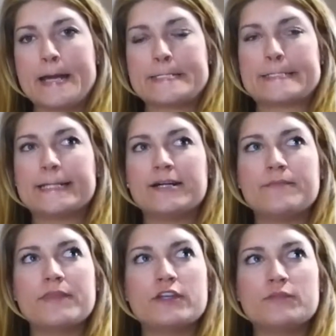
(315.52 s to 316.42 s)

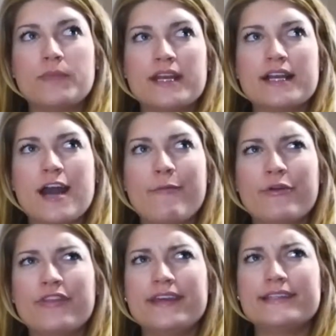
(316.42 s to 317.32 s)
There's been a couple
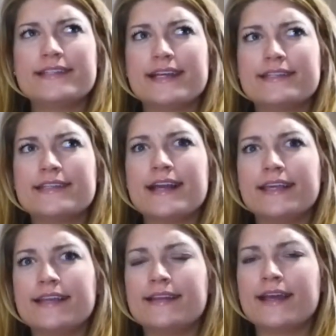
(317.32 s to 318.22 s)
things that snuck
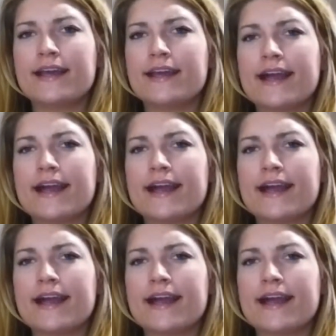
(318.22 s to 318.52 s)
in that